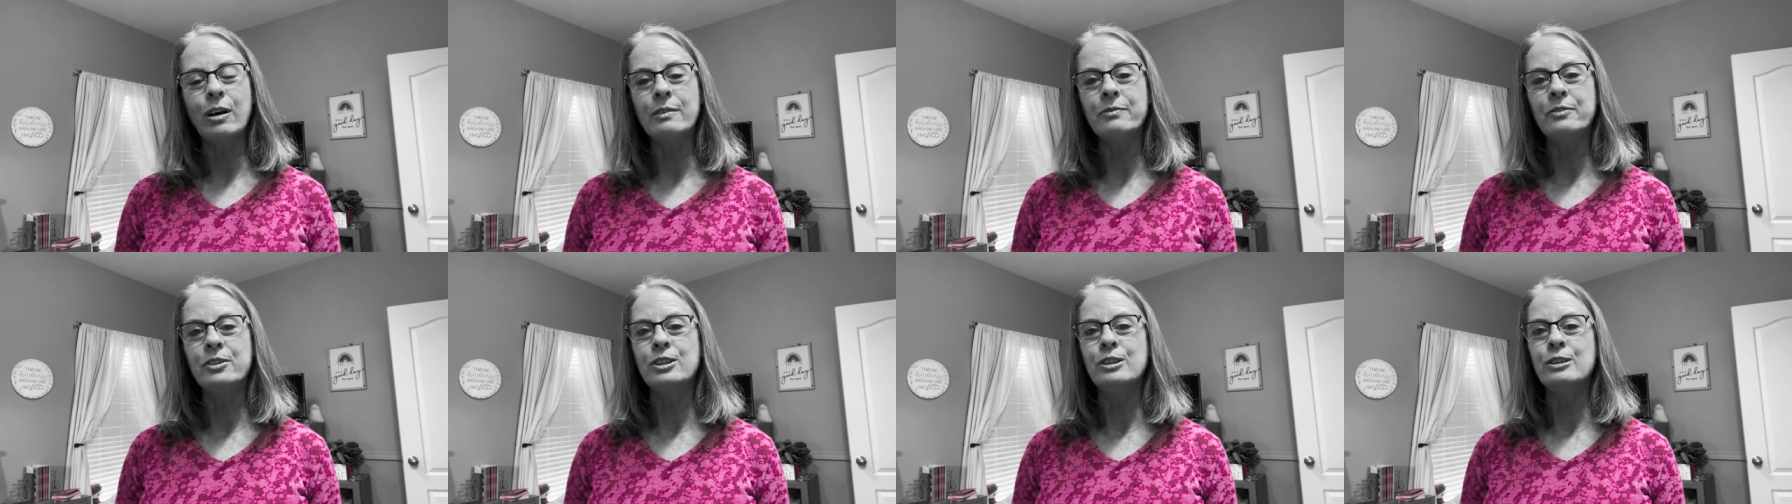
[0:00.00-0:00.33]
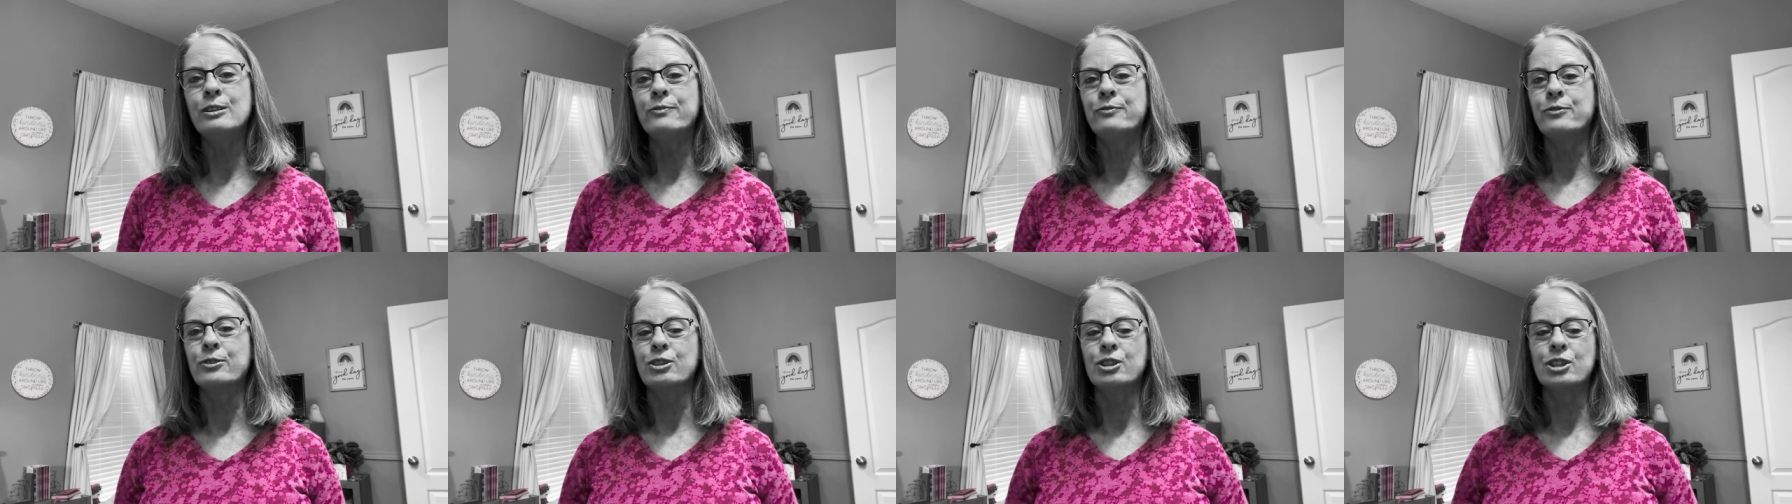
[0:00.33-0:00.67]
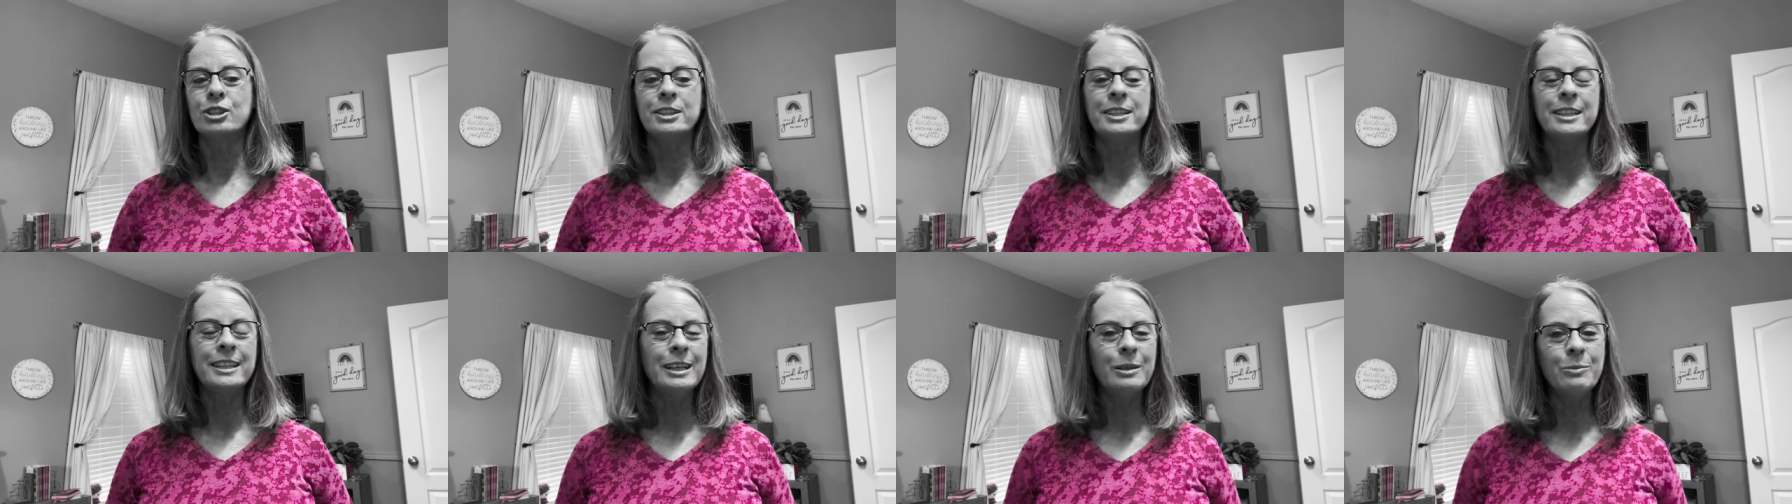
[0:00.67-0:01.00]
of you for
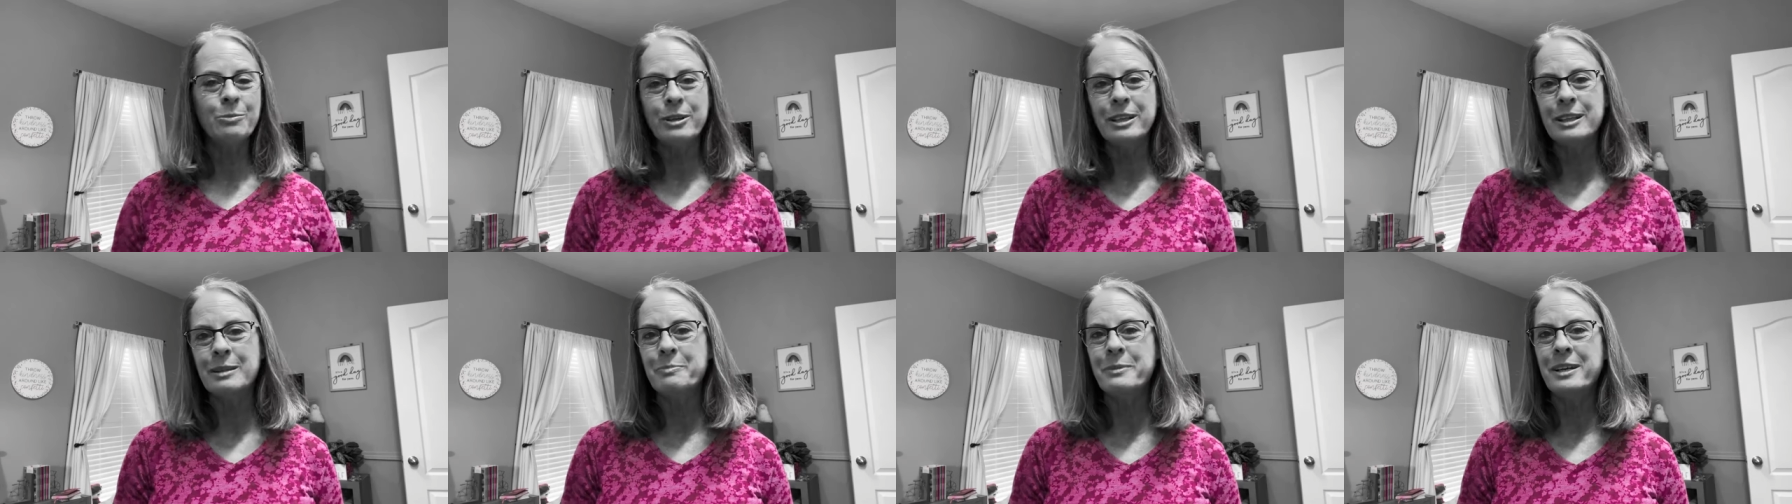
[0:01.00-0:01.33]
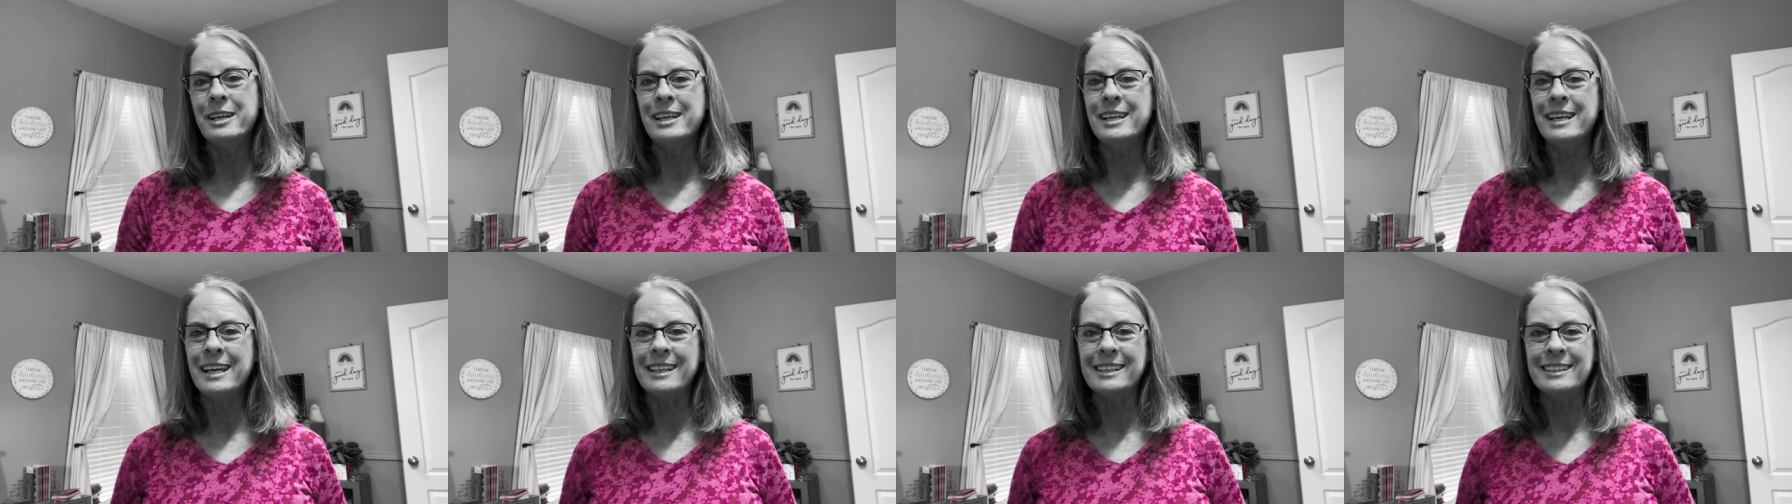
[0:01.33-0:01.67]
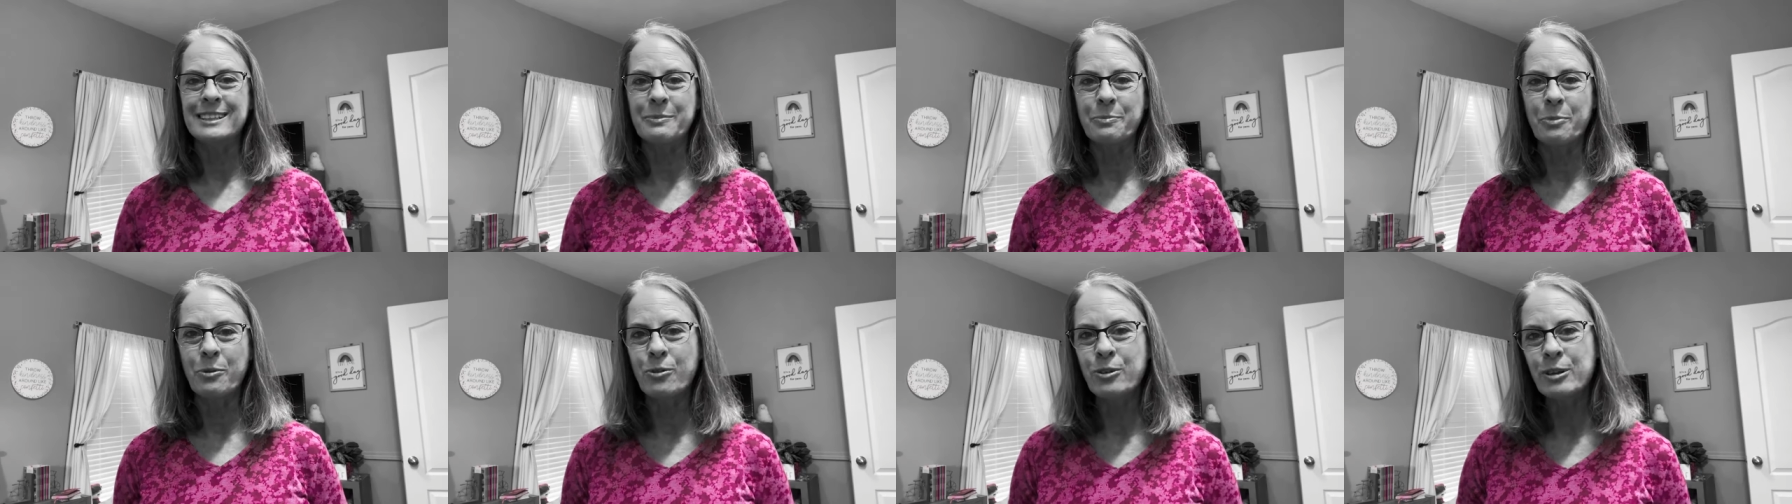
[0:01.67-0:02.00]
sticking with me and
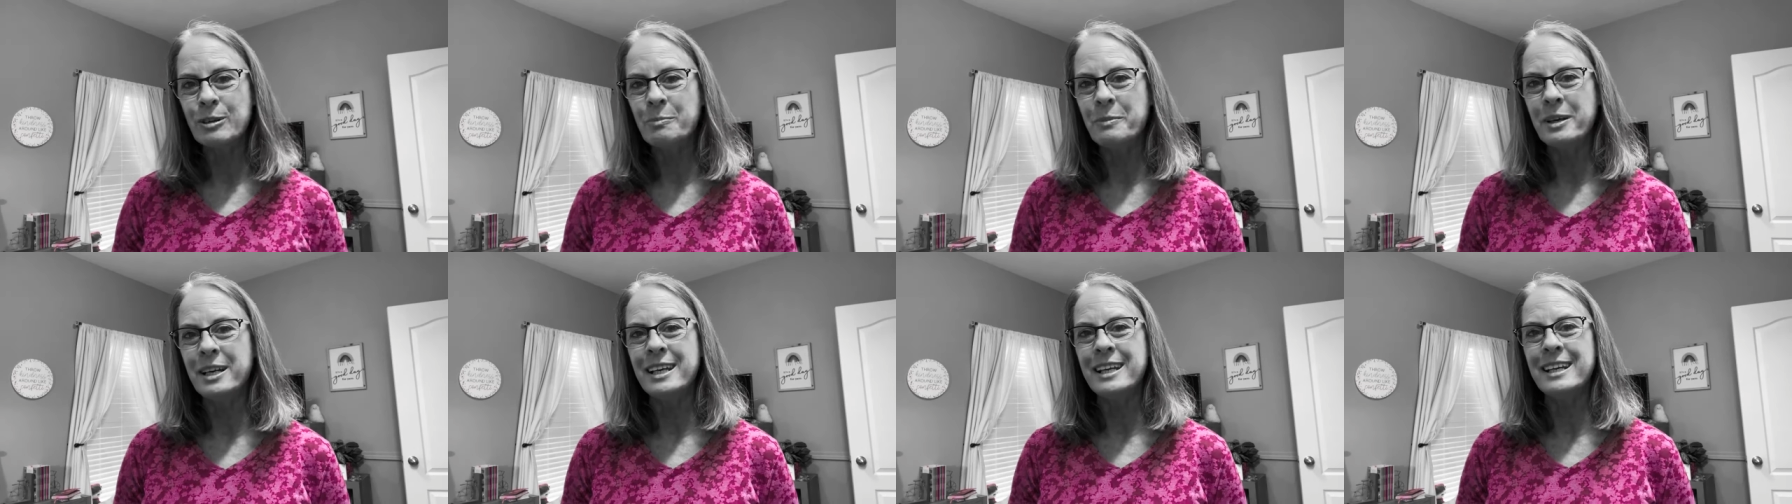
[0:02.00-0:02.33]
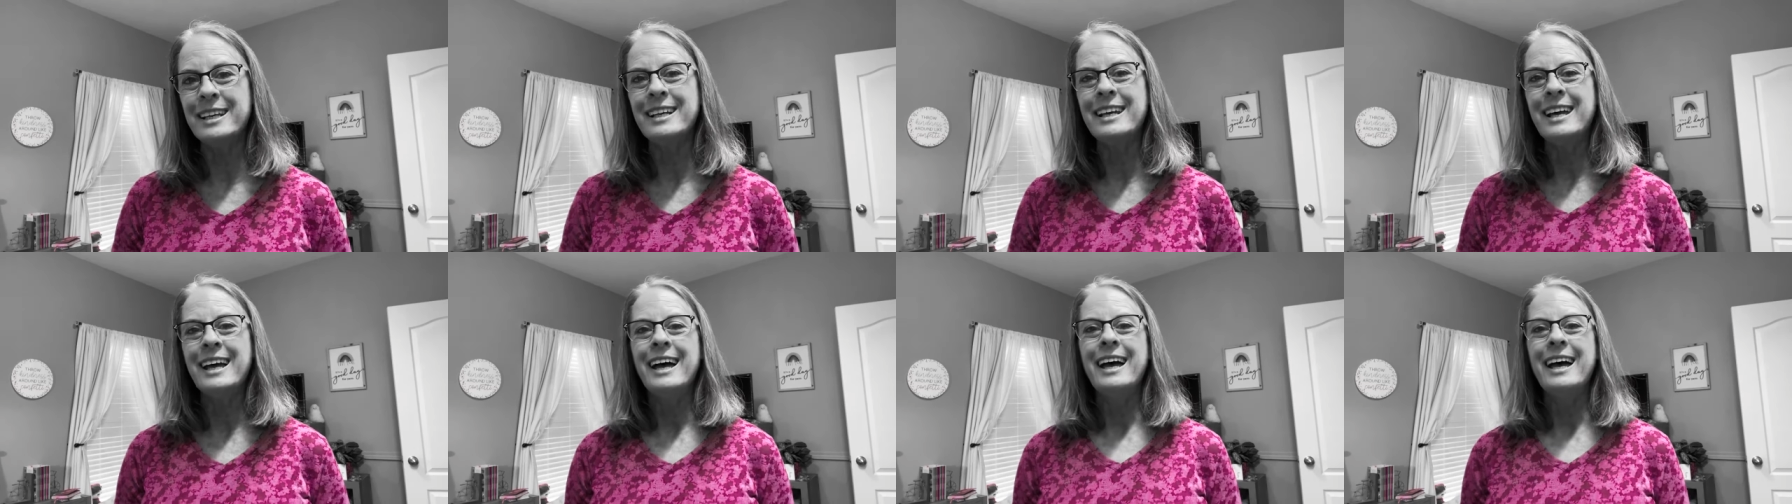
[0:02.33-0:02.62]
supporting me